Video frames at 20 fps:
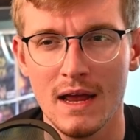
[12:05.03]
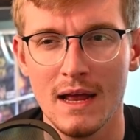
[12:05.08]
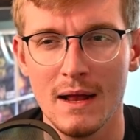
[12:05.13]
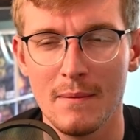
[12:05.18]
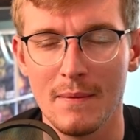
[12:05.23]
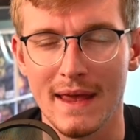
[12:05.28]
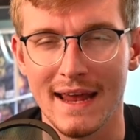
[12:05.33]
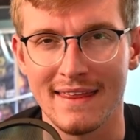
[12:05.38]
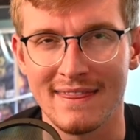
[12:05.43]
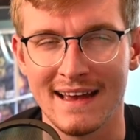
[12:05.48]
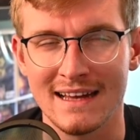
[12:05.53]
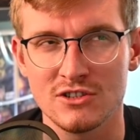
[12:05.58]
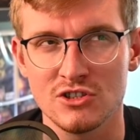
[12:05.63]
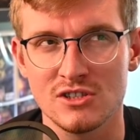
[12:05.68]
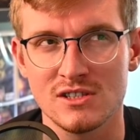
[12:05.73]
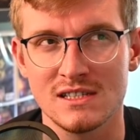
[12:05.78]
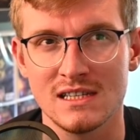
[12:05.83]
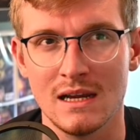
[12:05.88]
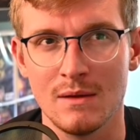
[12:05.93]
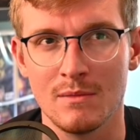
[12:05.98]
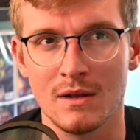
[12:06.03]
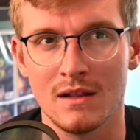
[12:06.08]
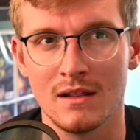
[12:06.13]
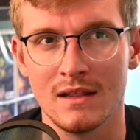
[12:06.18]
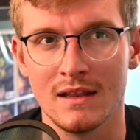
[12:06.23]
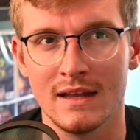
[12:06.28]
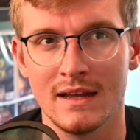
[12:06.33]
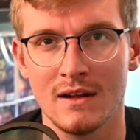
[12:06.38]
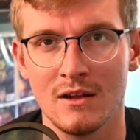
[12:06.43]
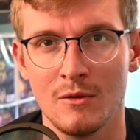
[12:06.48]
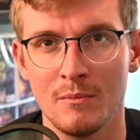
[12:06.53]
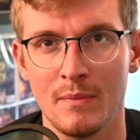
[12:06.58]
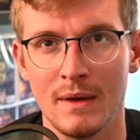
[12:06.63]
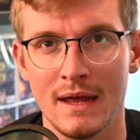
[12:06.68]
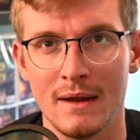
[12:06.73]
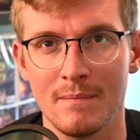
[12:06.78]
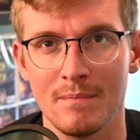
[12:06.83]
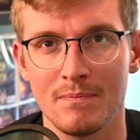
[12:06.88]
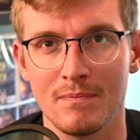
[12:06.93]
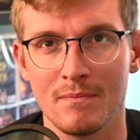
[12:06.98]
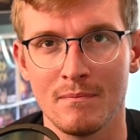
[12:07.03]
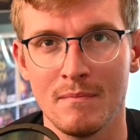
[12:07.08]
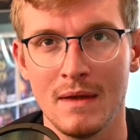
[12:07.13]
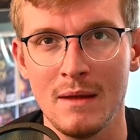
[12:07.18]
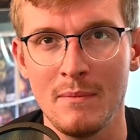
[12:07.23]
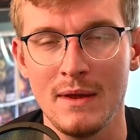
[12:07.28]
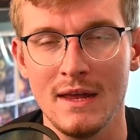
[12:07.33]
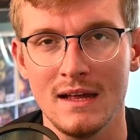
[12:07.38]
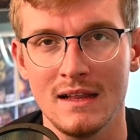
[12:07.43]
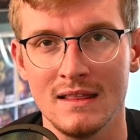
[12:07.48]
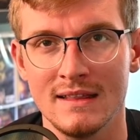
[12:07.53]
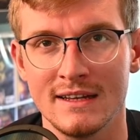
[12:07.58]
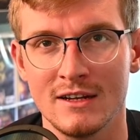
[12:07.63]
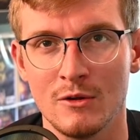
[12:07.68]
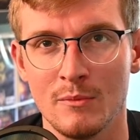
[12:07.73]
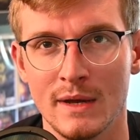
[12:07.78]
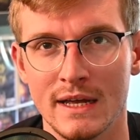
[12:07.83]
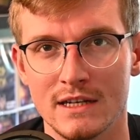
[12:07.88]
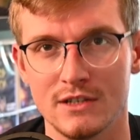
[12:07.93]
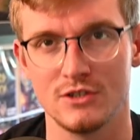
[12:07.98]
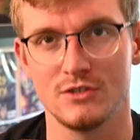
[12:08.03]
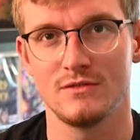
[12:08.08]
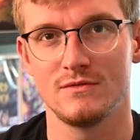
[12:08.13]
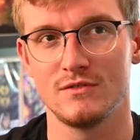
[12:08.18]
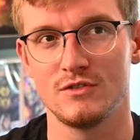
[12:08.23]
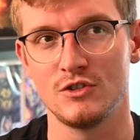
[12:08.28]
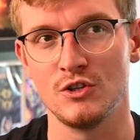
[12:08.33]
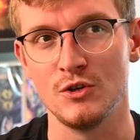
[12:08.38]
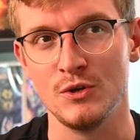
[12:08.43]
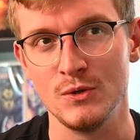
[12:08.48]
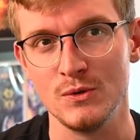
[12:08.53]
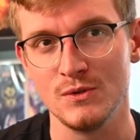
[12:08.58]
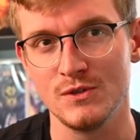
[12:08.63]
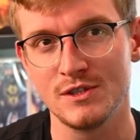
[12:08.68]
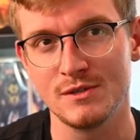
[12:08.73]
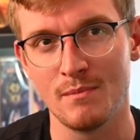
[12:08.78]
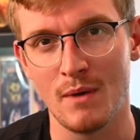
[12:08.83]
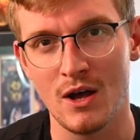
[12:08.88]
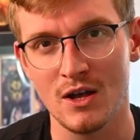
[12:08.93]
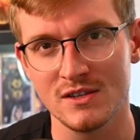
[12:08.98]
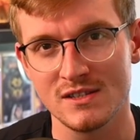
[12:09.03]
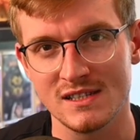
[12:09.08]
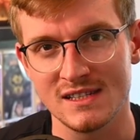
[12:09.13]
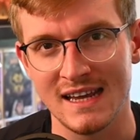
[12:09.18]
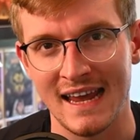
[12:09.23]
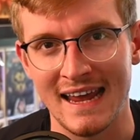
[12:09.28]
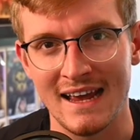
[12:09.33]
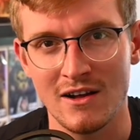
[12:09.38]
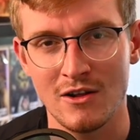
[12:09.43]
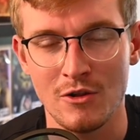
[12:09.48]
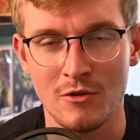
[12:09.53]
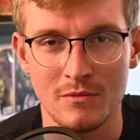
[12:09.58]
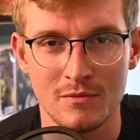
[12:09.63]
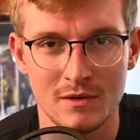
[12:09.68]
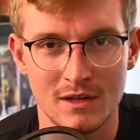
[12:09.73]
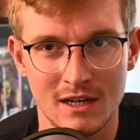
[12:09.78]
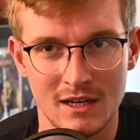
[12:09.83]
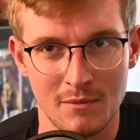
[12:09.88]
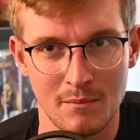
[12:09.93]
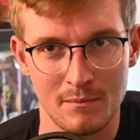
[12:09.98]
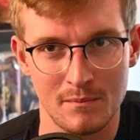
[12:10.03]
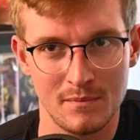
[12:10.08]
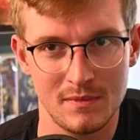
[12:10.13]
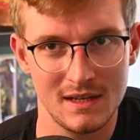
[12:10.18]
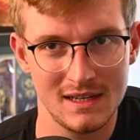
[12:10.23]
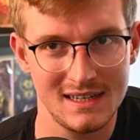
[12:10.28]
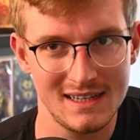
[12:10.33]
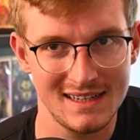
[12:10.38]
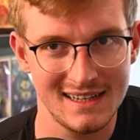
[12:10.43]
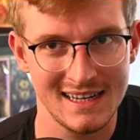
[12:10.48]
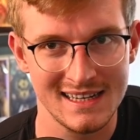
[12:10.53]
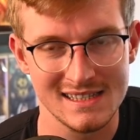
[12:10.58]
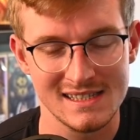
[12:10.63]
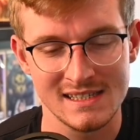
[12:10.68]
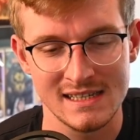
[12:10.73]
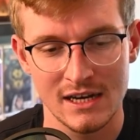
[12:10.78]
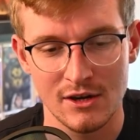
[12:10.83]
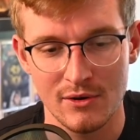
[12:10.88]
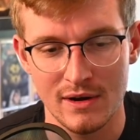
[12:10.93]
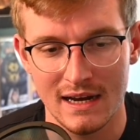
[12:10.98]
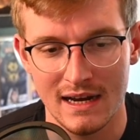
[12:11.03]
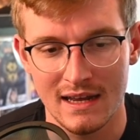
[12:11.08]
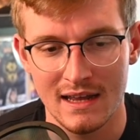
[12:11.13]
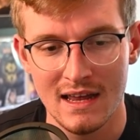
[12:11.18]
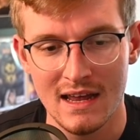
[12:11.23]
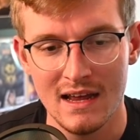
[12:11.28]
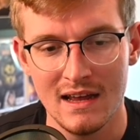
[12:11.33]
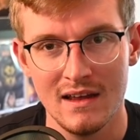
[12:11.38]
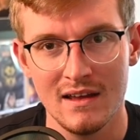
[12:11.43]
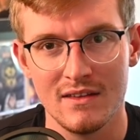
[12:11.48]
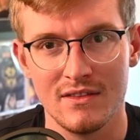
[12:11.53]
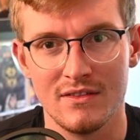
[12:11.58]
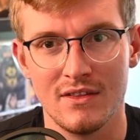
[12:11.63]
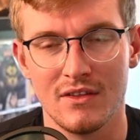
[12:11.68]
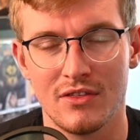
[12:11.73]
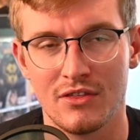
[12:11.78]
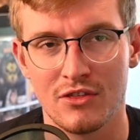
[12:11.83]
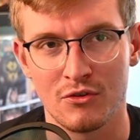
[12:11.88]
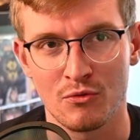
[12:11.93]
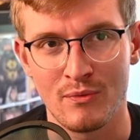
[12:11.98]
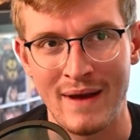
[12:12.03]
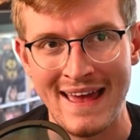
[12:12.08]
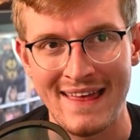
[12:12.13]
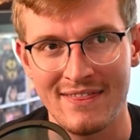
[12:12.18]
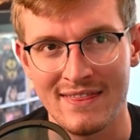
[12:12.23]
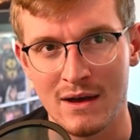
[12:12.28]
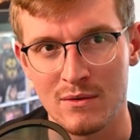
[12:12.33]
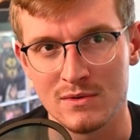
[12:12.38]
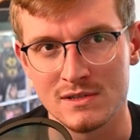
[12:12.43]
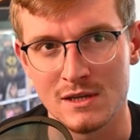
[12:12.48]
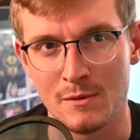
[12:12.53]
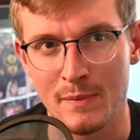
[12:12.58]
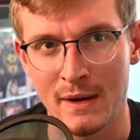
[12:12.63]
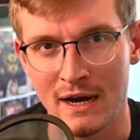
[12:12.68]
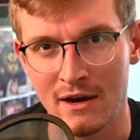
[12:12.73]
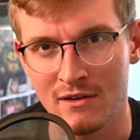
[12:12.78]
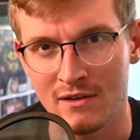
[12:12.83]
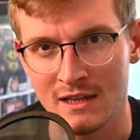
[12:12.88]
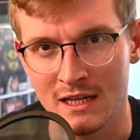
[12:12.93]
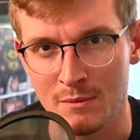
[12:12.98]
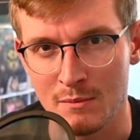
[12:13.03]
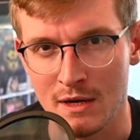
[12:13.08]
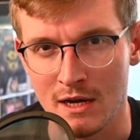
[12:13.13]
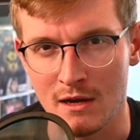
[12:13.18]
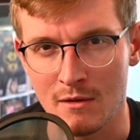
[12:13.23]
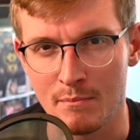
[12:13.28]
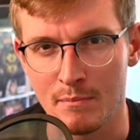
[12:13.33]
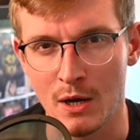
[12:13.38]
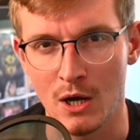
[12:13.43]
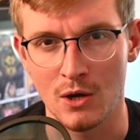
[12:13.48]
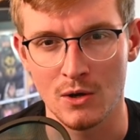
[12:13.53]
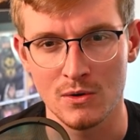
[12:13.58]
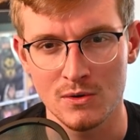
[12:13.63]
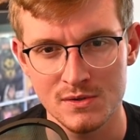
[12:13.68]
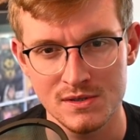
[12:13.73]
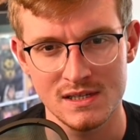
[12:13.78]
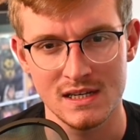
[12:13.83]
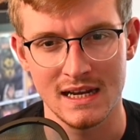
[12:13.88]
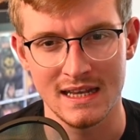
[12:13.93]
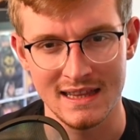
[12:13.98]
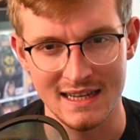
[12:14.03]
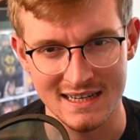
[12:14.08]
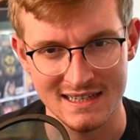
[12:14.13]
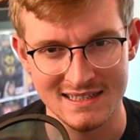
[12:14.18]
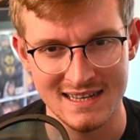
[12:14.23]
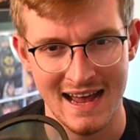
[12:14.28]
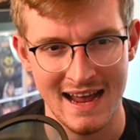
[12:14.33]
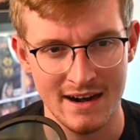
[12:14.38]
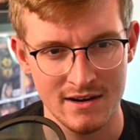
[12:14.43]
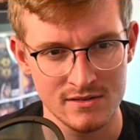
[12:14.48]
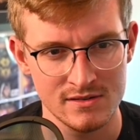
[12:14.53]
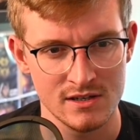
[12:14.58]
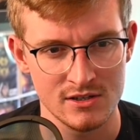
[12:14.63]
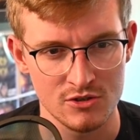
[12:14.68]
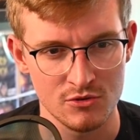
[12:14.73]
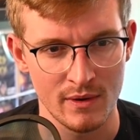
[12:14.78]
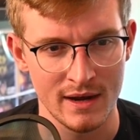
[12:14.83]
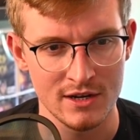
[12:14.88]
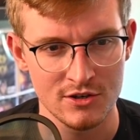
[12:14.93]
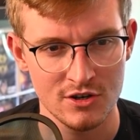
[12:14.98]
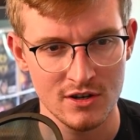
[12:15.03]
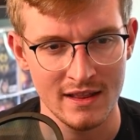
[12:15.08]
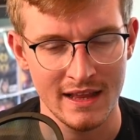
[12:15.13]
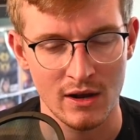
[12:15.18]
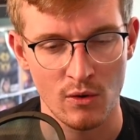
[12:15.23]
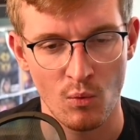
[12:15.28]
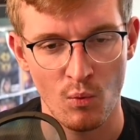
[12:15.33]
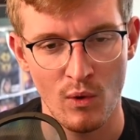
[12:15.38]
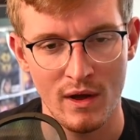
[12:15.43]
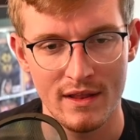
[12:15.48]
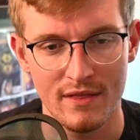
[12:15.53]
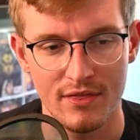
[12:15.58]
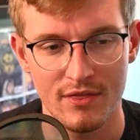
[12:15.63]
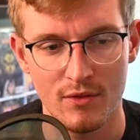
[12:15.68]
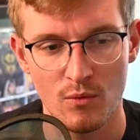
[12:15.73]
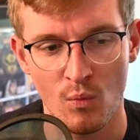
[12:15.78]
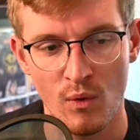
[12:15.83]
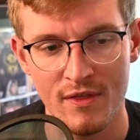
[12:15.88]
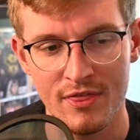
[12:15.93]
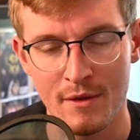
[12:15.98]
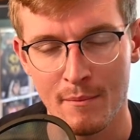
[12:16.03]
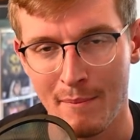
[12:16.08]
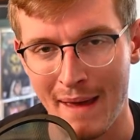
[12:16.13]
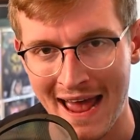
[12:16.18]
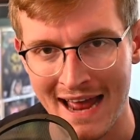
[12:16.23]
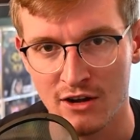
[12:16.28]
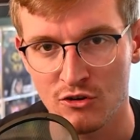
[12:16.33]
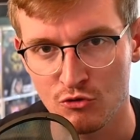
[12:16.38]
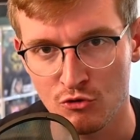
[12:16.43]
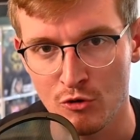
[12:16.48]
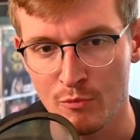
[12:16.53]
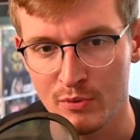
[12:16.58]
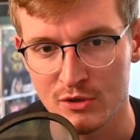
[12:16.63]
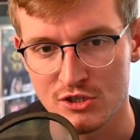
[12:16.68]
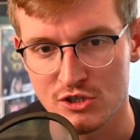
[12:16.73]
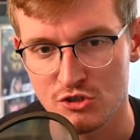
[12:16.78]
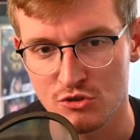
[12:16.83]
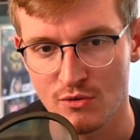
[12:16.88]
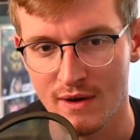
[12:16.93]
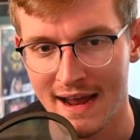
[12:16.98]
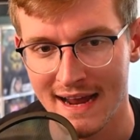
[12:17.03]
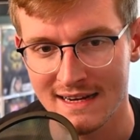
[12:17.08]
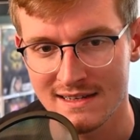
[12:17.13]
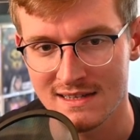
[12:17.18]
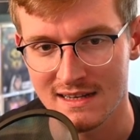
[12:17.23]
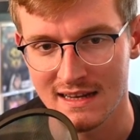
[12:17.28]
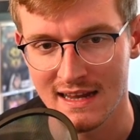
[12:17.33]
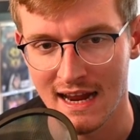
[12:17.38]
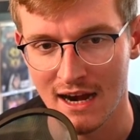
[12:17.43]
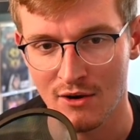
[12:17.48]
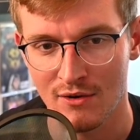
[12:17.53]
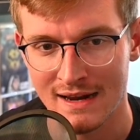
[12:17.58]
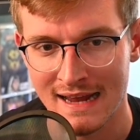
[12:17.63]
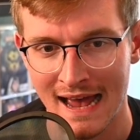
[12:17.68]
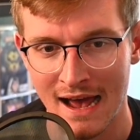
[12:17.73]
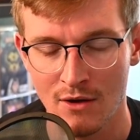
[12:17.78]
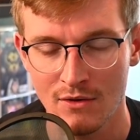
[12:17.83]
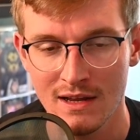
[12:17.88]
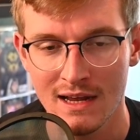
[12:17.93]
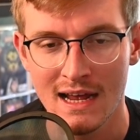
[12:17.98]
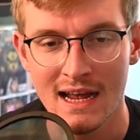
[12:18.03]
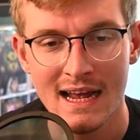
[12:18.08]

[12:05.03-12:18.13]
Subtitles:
That just seemed maybe a little bit too small scale, considering the threat that was apparently being posed in the entire situation, like what the bad group was trying to carry out.